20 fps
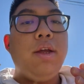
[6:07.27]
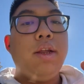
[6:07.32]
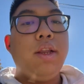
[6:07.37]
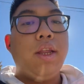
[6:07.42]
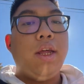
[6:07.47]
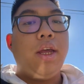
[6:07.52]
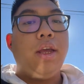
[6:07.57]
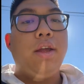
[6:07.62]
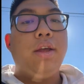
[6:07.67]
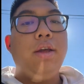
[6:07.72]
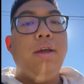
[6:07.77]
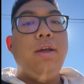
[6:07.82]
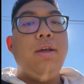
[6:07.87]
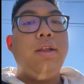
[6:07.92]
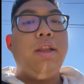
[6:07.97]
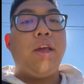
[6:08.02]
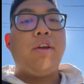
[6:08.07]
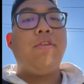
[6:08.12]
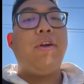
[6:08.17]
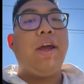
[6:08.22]
Like
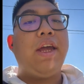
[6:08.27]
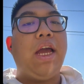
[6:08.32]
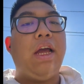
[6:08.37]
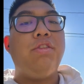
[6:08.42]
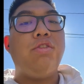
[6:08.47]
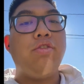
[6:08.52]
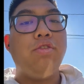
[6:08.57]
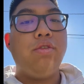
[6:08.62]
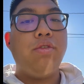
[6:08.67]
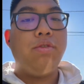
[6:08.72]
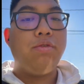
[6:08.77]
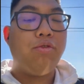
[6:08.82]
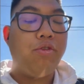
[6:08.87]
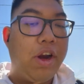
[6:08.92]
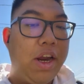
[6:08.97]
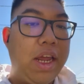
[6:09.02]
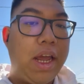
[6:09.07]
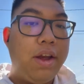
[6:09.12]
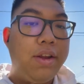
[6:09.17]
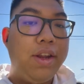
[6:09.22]
cry
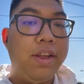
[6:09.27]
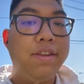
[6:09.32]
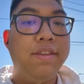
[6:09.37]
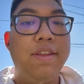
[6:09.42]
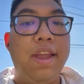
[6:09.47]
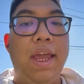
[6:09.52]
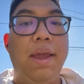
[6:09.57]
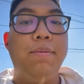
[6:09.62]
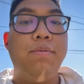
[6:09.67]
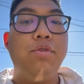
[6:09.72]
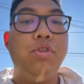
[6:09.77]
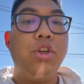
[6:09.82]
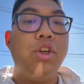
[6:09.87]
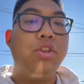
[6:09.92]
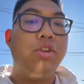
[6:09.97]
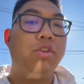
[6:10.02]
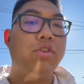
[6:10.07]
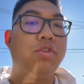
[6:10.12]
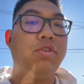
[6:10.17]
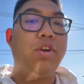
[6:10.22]
out his name,
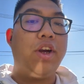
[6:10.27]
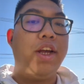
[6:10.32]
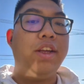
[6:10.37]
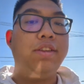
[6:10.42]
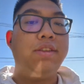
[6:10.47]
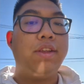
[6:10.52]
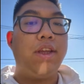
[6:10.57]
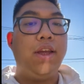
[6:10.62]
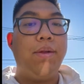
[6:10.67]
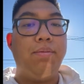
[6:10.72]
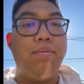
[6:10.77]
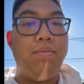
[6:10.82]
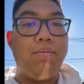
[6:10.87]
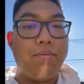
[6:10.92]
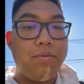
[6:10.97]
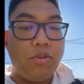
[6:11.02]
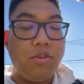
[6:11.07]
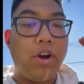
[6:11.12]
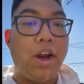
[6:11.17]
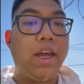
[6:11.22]
Jesus Christ, and
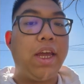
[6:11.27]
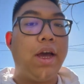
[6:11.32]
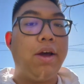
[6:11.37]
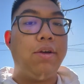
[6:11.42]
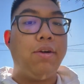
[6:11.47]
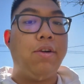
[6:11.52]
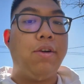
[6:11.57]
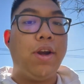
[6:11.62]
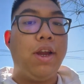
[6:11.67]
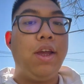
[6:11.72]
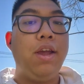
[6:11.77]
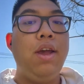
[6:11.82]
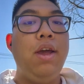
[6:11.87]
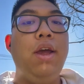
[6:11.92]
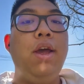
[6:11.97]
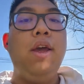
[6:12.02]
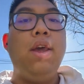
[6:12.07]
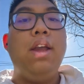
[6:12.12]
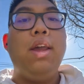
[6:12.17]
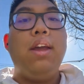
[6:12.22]
cry out, all right?
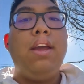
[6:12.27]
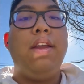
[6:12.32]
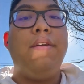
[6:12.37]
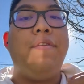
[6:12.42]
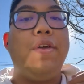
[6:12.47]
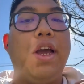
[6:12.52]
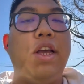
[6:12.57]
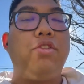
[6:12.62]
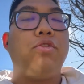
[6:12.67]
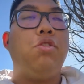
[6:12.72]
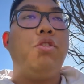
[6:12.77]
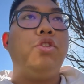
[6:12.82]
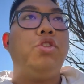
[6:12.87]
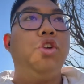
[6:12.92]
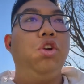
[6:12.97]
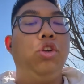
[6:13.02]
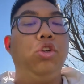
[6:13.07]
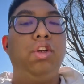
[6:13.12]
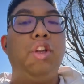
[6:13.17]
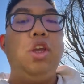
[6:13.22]
If you guys go to
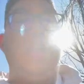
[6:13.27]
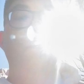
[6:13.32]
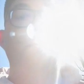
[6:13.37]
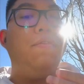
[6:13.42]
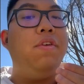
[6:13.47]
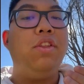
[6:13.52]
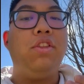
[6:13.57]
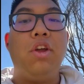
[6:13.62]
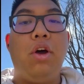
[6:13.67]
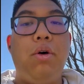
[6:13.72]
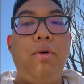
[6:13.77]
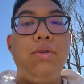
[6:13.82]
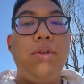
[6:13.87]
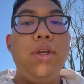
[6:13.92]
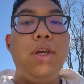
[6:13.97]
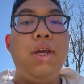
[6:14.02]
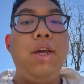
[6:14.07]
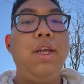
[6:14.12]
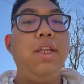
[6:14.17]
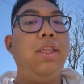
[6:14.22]
church. If you don't
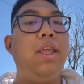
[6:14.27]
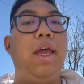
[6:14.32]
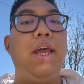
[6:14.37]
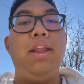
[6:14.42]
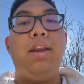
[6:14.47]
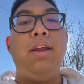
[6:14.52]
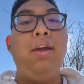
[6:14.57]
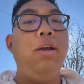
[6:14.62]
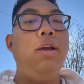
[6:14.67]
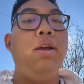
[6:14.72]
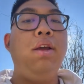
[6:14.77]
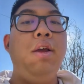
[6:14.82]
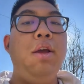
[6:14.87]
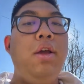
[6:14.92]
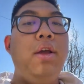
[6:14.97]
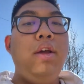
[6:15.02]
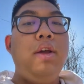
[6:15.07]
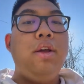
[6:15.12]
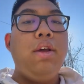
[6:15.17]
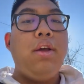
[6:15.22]

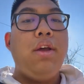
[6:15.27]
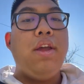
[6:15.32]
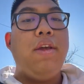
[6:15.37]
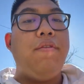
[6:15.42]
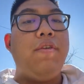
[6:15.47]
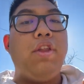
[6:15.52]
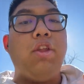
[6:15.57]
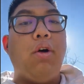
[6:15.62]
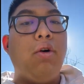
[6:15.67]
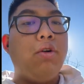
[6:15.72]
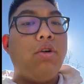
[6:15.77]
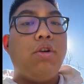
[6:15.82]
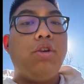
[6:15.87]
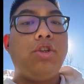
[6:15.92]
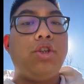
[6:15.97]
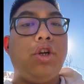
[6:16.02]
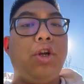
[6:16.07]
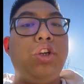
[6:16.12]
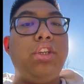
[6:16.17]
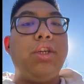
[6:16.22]
go to
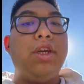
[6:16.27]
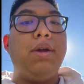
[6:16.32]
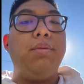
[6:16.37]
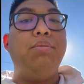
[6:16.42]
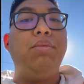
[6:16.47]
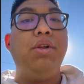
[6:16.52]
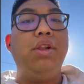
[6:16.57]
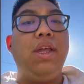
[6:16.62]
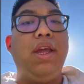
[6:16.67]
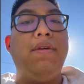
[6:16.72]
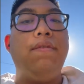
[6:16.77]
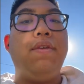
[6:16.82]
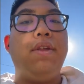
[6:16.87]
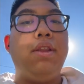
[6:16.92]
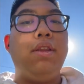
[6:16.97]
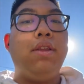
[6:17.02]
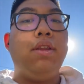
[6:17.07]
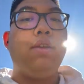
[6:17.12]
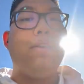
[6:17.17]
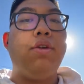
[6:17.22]
church and believe
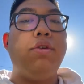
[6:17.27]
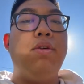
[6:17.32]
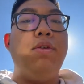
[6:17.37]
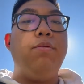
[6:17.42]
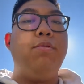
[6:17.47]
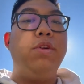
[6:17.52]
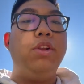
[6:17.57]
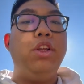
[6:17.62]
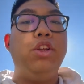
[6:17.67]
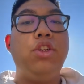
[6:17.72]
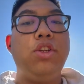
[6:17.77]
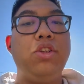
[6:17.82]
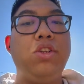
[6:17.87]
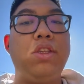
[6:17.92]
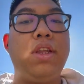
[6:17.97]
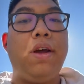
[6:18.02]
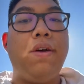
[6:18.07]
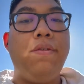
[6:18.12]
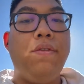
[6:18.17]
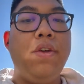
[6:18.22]
in religion
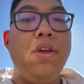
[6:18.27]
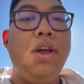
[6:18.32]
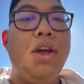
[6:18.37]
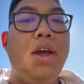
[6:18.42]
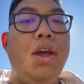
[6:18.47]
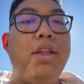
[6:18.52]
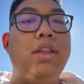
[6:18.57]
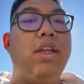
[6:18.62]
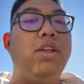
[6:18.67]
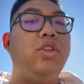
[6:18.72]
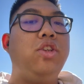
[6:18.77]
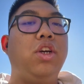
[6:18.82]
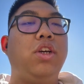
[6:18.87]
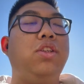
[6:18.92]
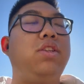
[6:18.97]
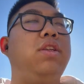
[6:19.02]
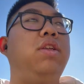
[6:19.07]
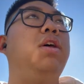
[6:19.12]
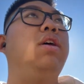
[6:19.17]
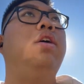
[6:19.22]
stuff, then
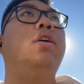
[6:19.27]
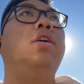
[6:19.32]
just